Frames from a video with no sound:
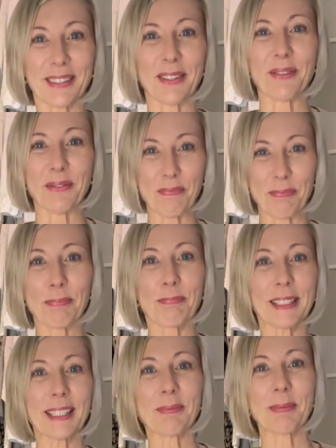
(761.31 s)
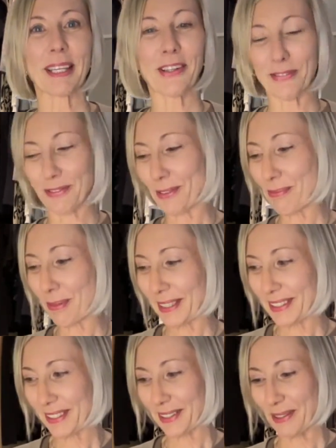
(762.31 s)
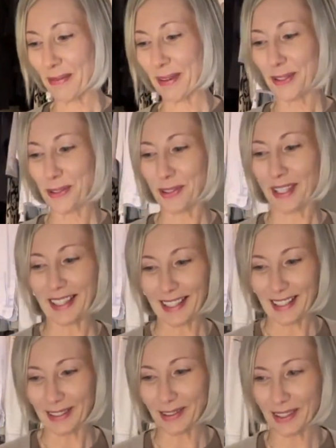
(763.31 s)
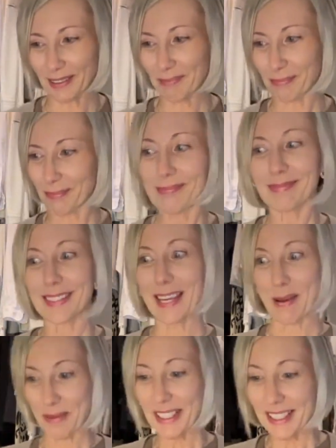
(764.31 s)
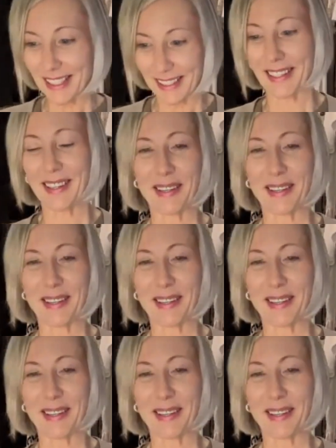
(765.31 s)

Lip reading: So please be careful. Please, make sure that they are not damaged,